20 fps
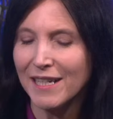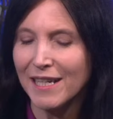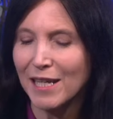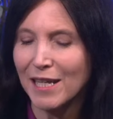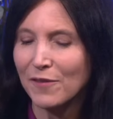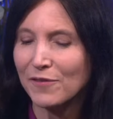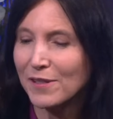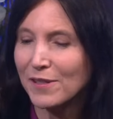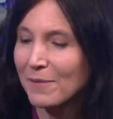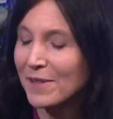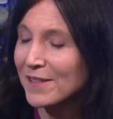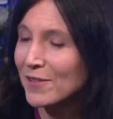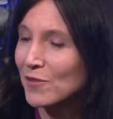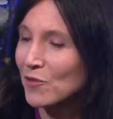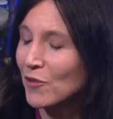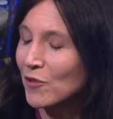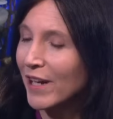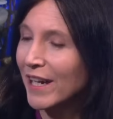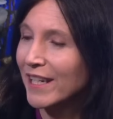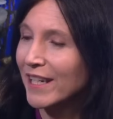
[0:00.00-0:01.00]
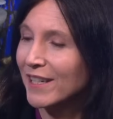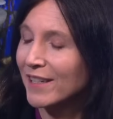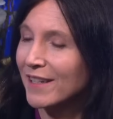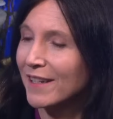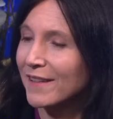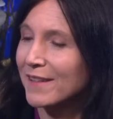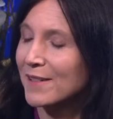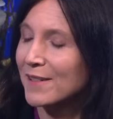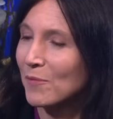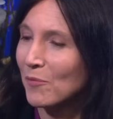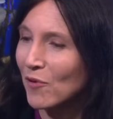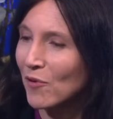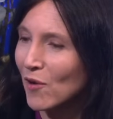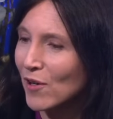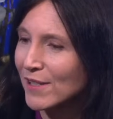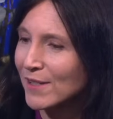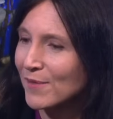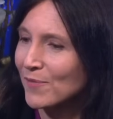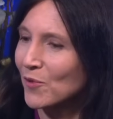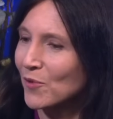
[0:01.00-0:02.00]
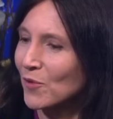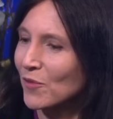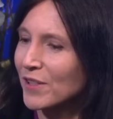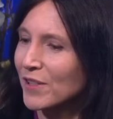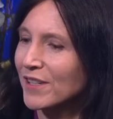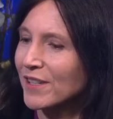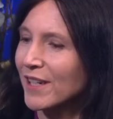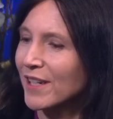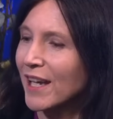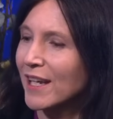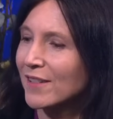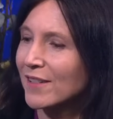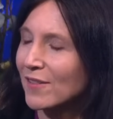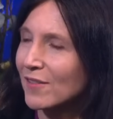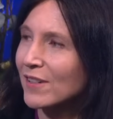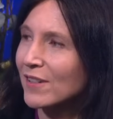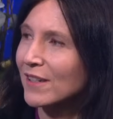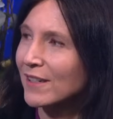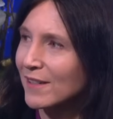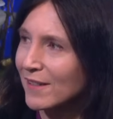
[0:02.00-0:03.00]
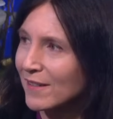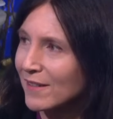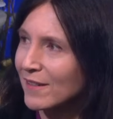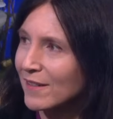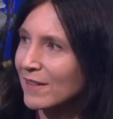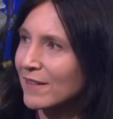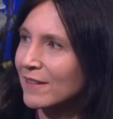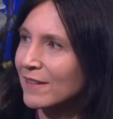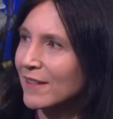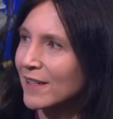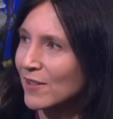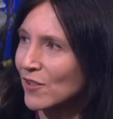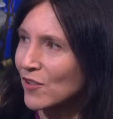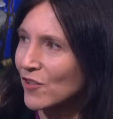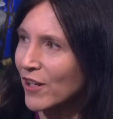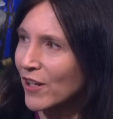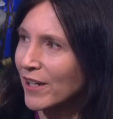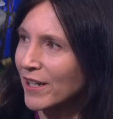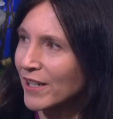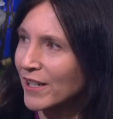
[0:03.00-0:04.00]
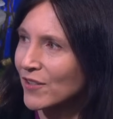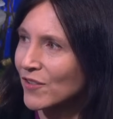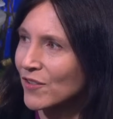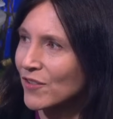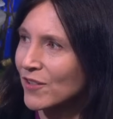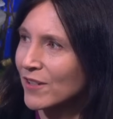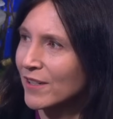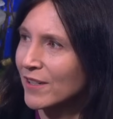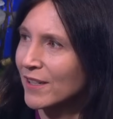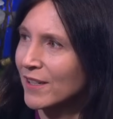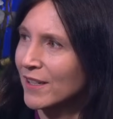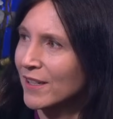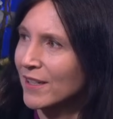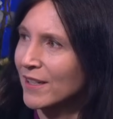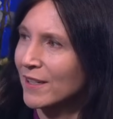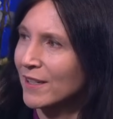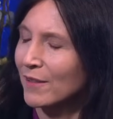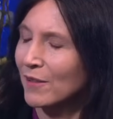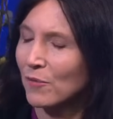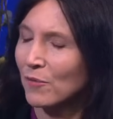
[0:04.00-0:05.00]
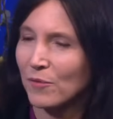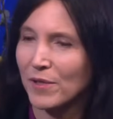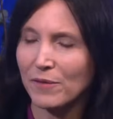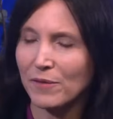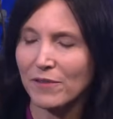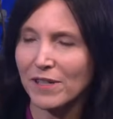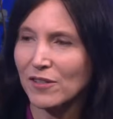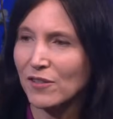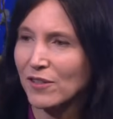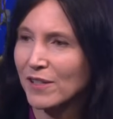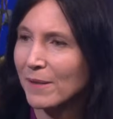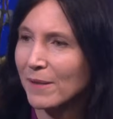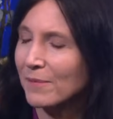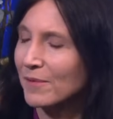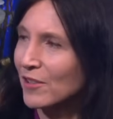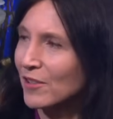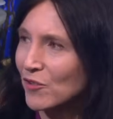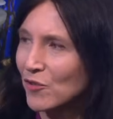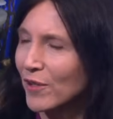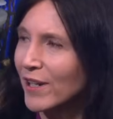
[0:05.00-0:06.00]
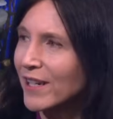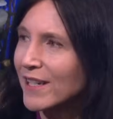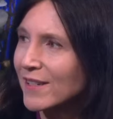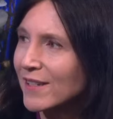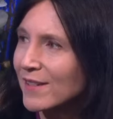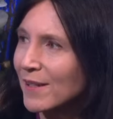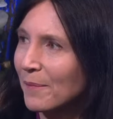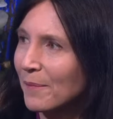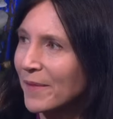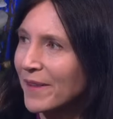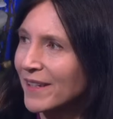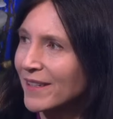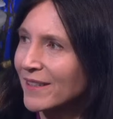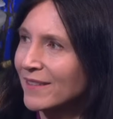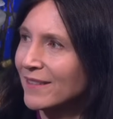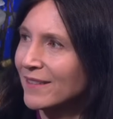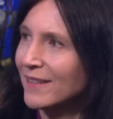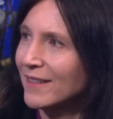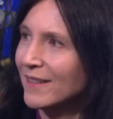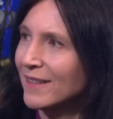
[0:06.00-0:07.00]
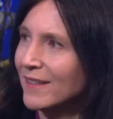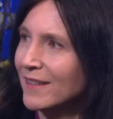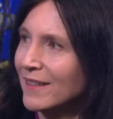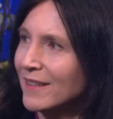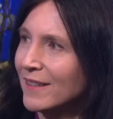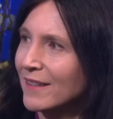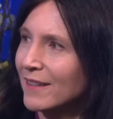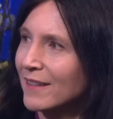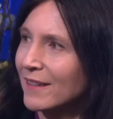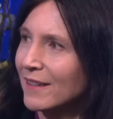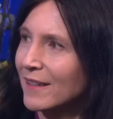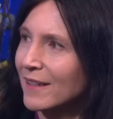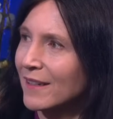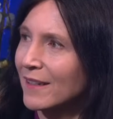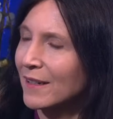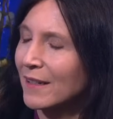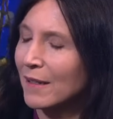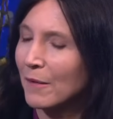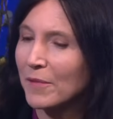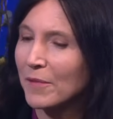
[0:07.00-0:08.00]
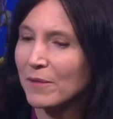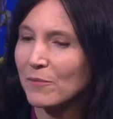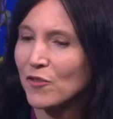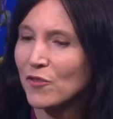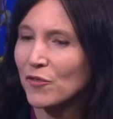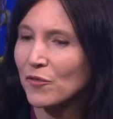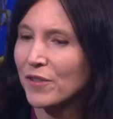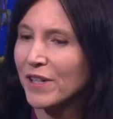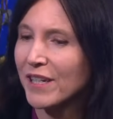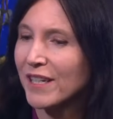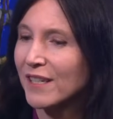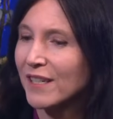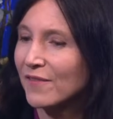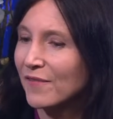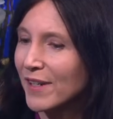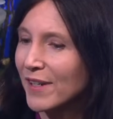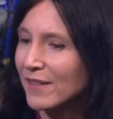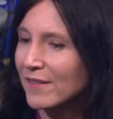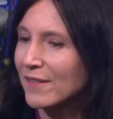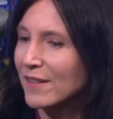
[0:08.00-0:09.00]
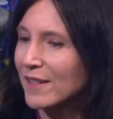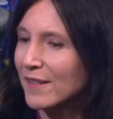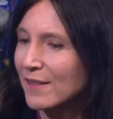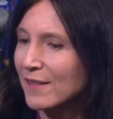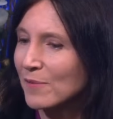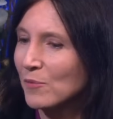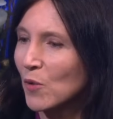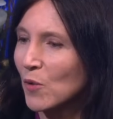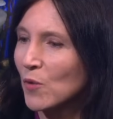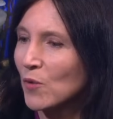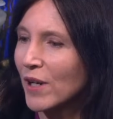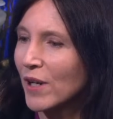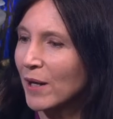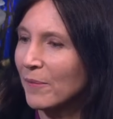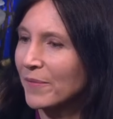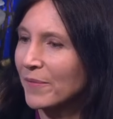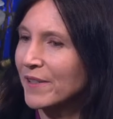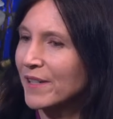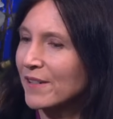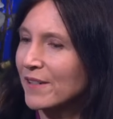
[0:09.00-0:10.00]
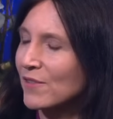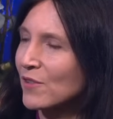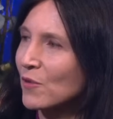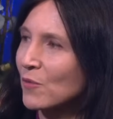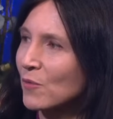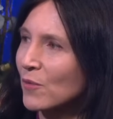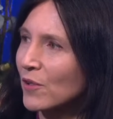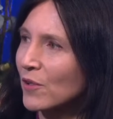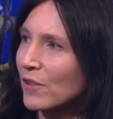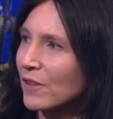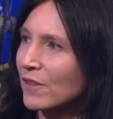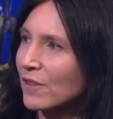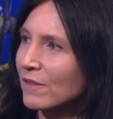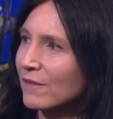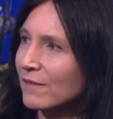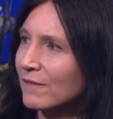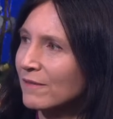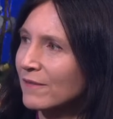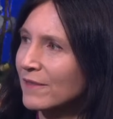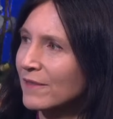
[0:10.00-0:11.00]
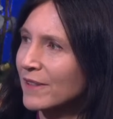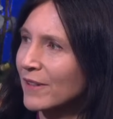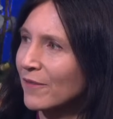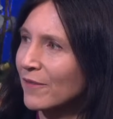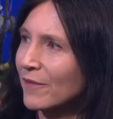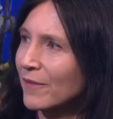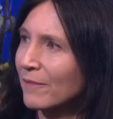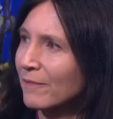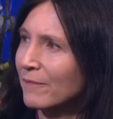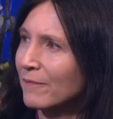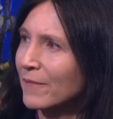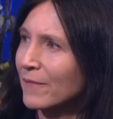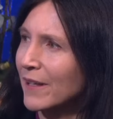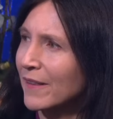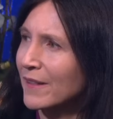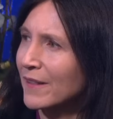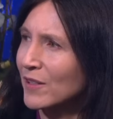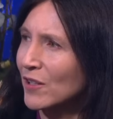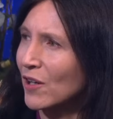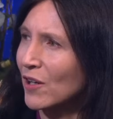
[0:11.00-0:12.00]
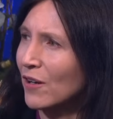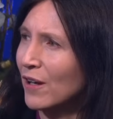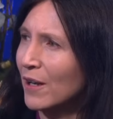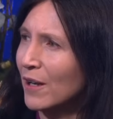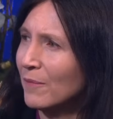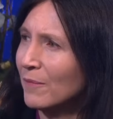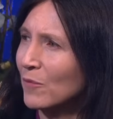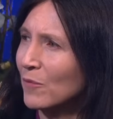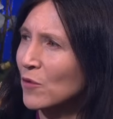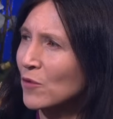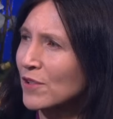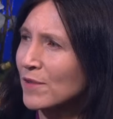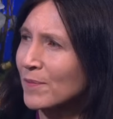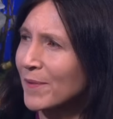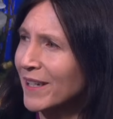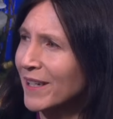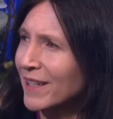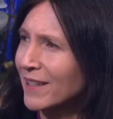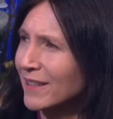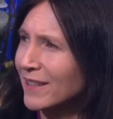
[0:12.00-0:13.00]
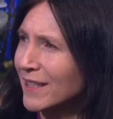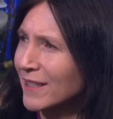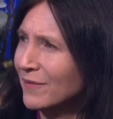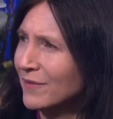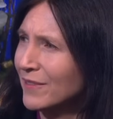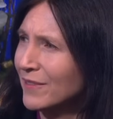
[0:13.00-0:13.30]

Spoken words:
if something's traded and there's a price for it and it's on a listed exchange, that we're actually able to trade something. I mean, I'm sure he invested in small companies that were, at the time, more speculative.